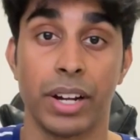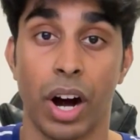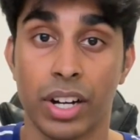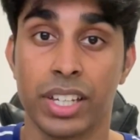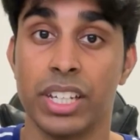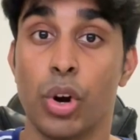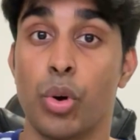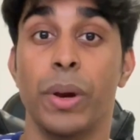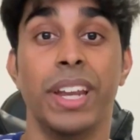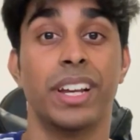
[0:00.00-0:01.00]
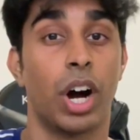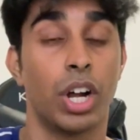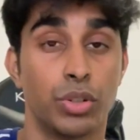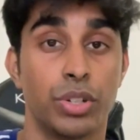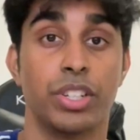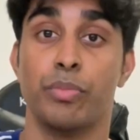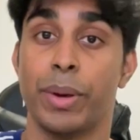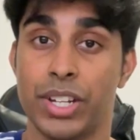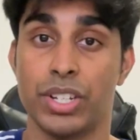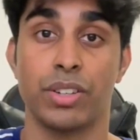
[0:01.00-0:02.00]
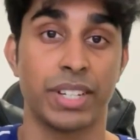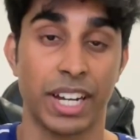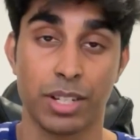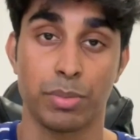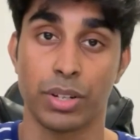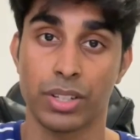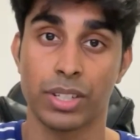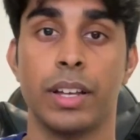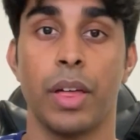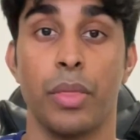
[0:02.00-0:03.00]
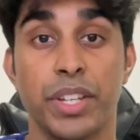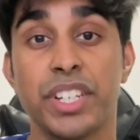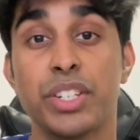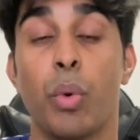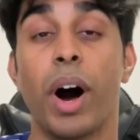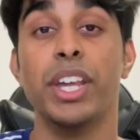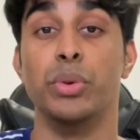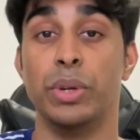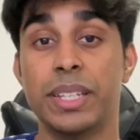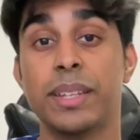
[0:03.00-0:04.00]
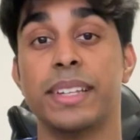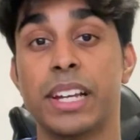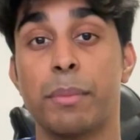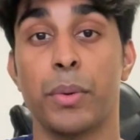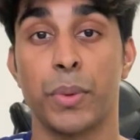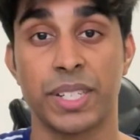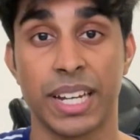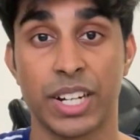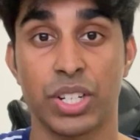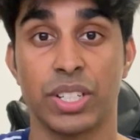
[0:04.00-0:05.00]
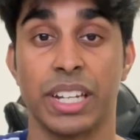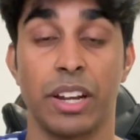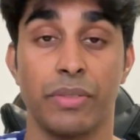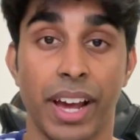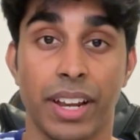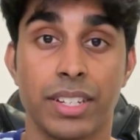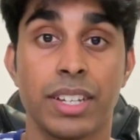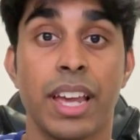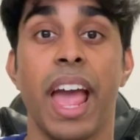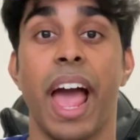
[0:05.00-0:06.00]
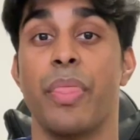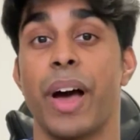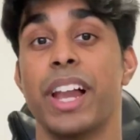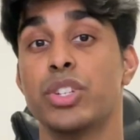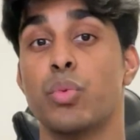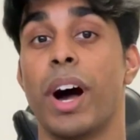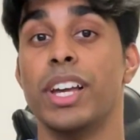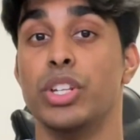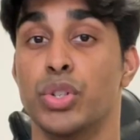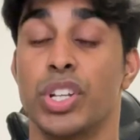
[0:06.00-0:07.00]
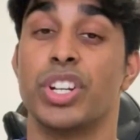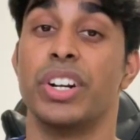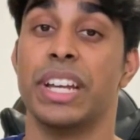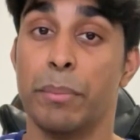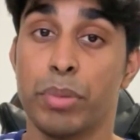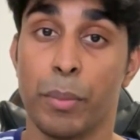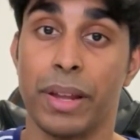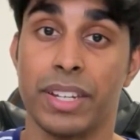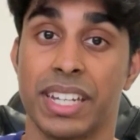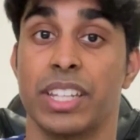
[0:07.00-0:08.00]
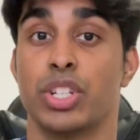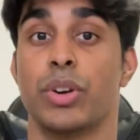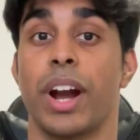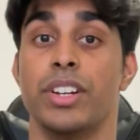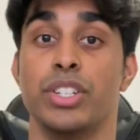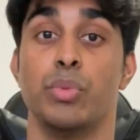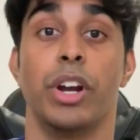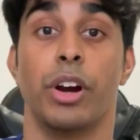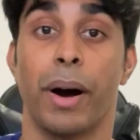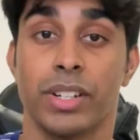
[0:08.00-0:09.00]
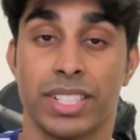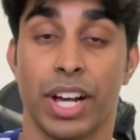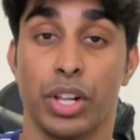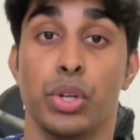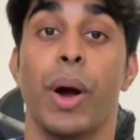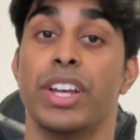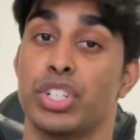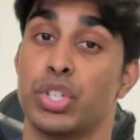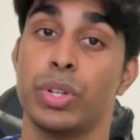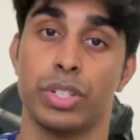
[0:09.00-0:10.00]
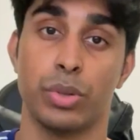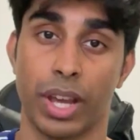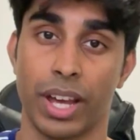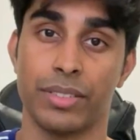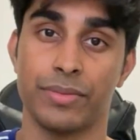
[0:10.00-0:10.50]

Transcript: Anki or reading hundreds of pages of textbooks. This is why you need to think about this section in advance. And that is why you should start implementing the strategies we are about to tell you as soon as you can.